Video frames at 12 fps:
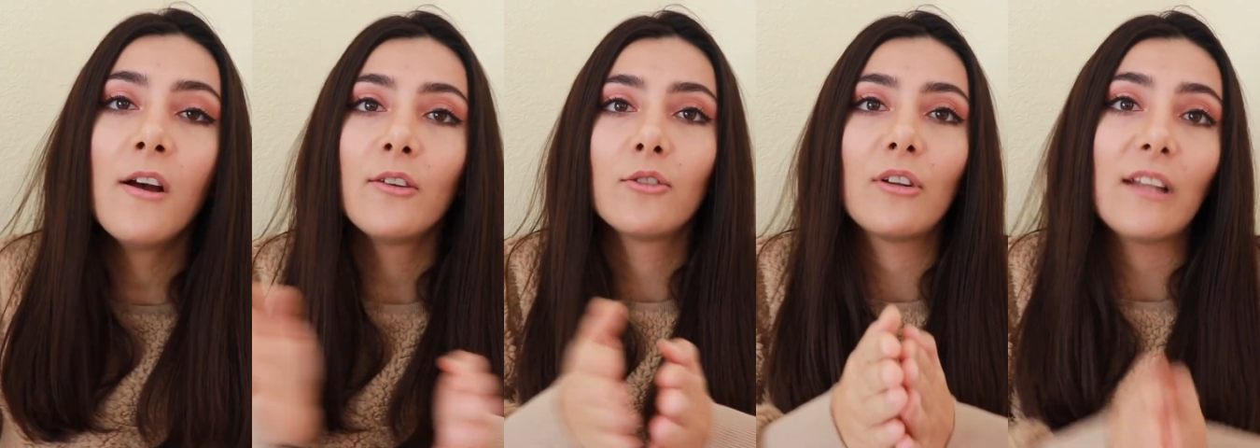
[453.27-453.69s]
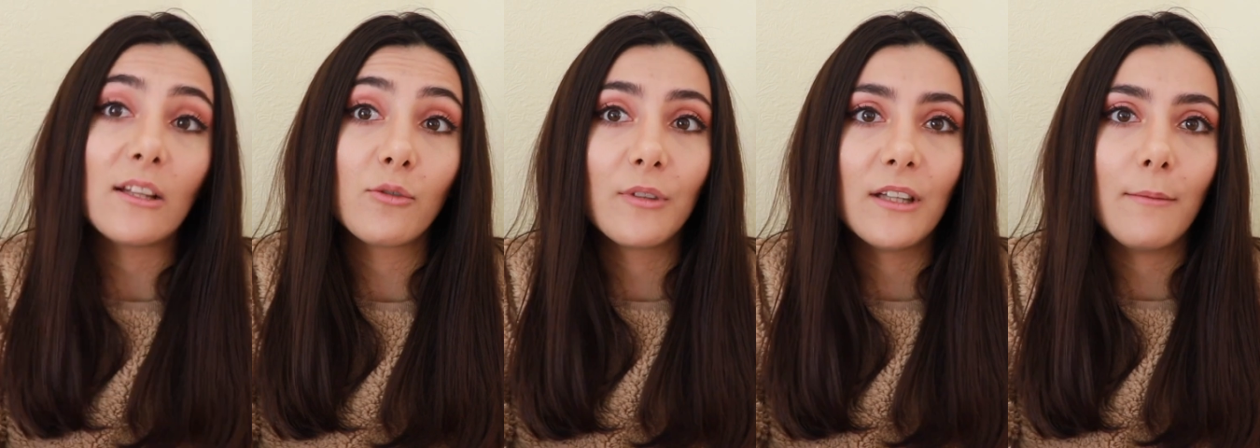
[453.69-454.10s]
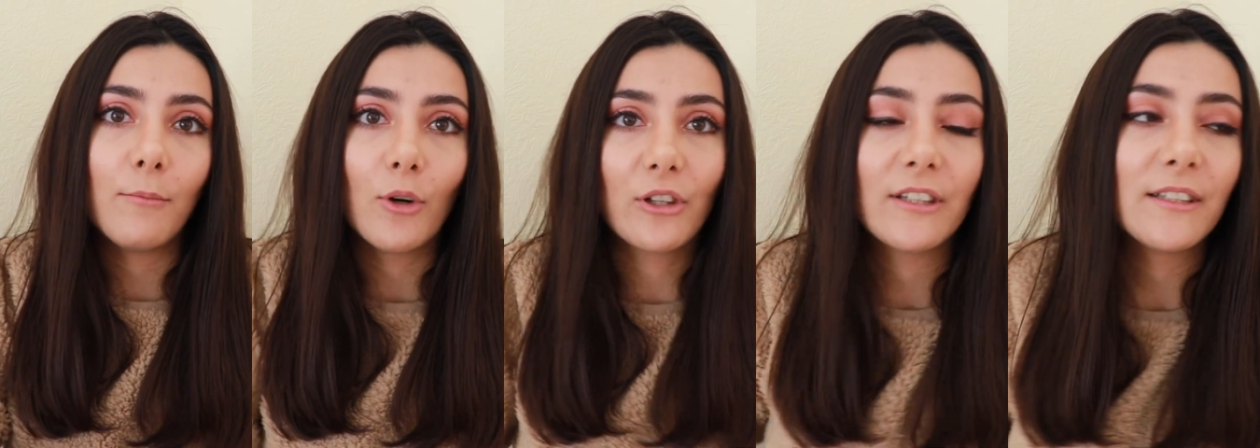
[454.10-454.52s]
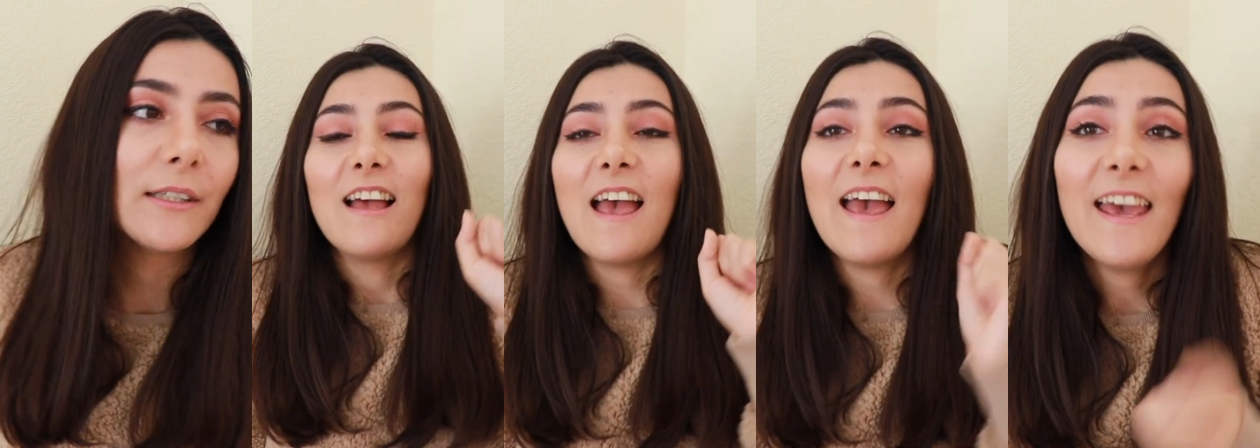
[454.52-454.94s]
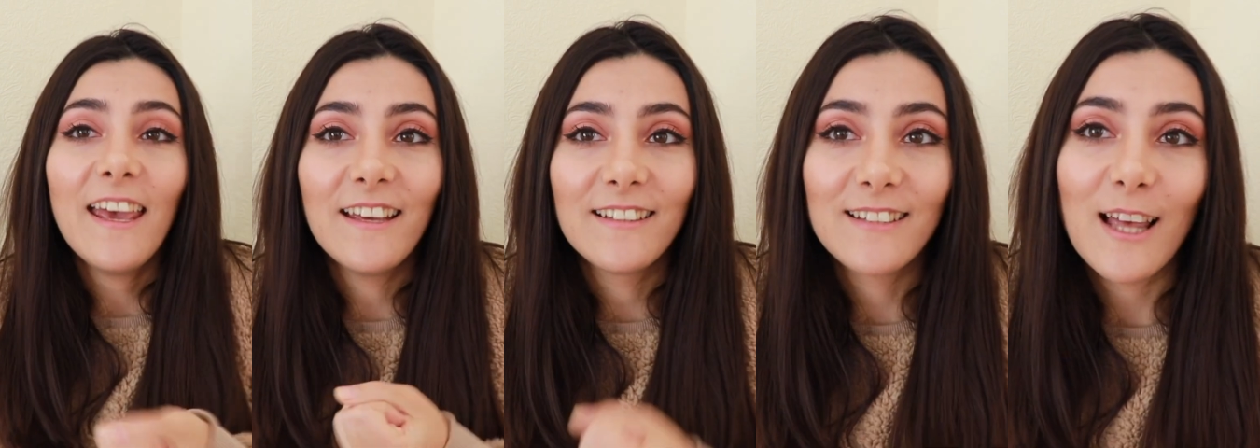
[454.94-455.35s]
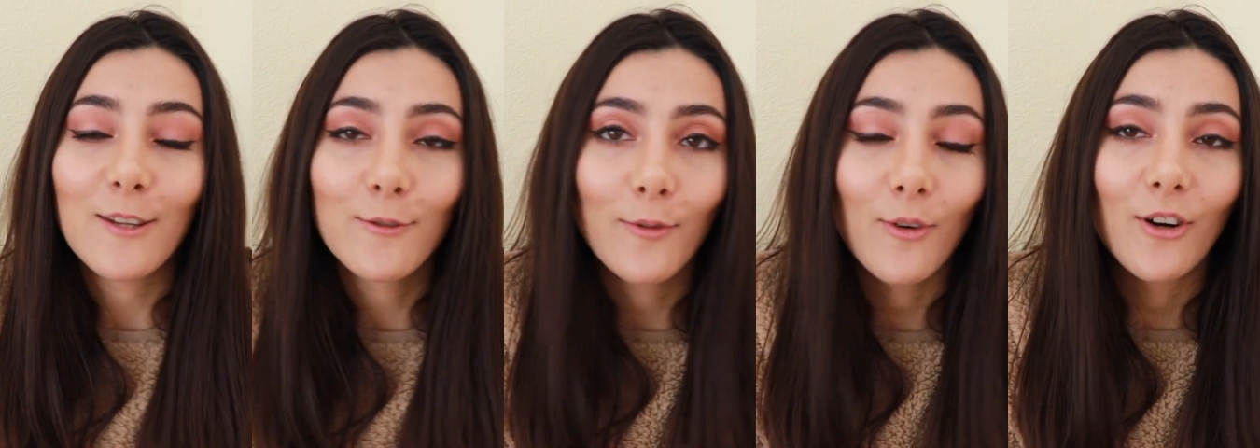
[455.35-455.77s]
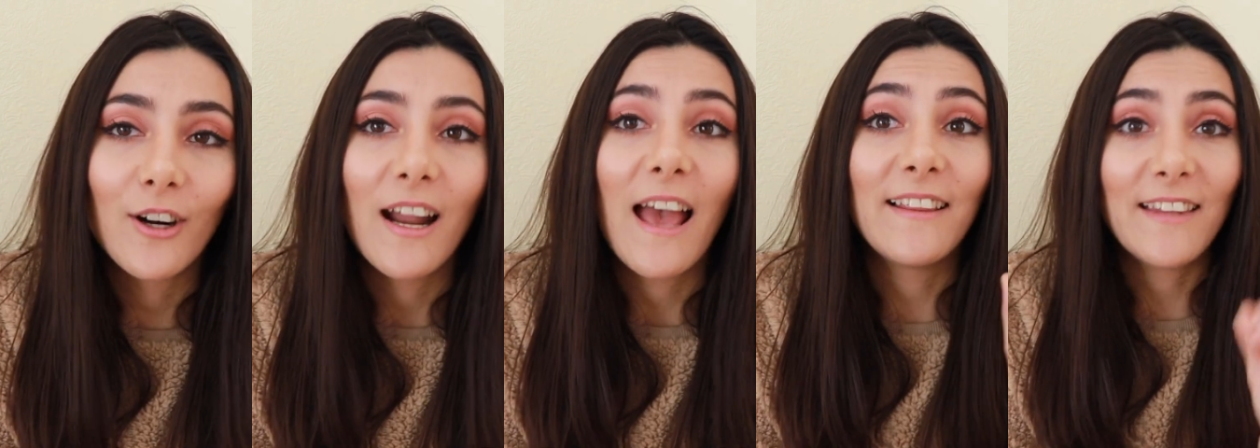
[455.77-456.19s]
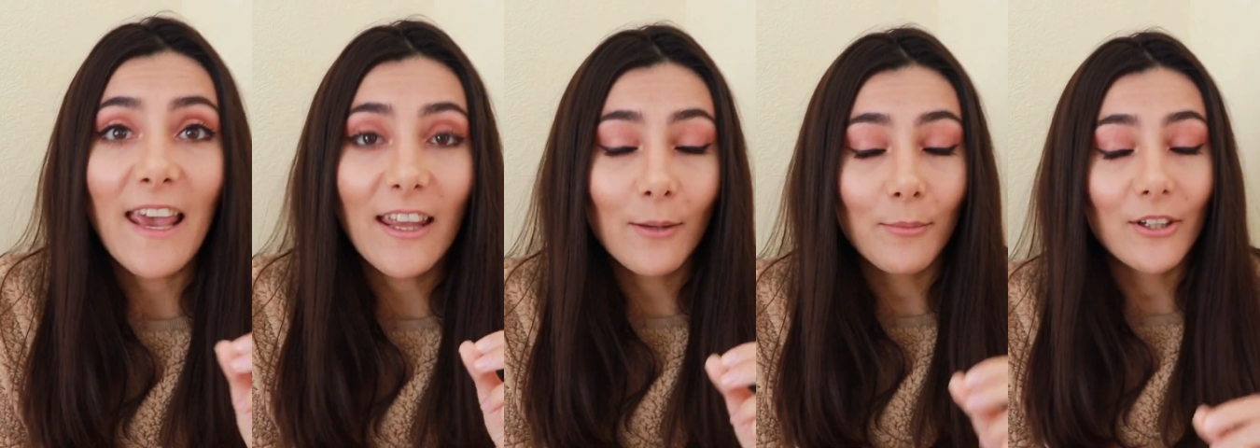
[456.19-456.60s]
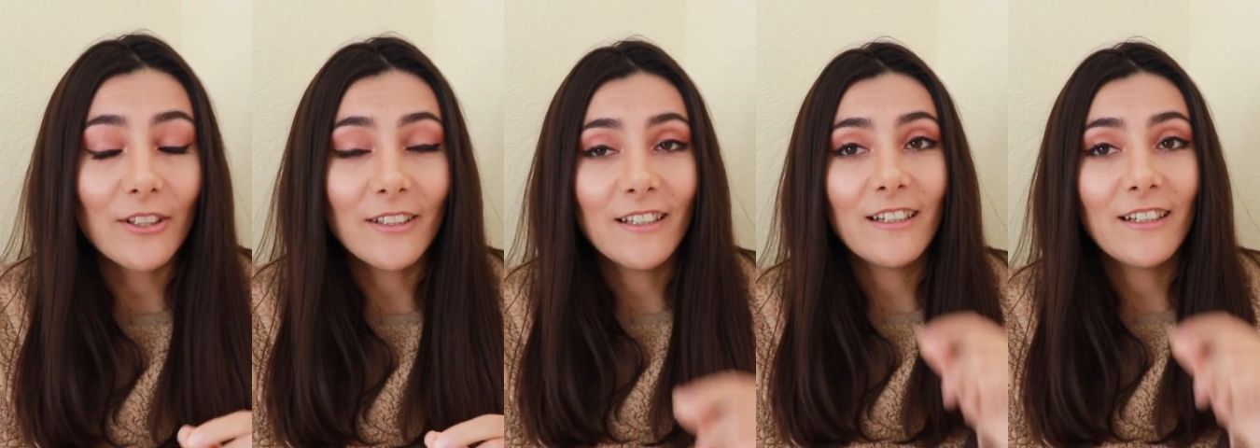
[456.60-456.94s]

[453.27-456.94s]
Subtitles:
So that's really important. A stands for attainable.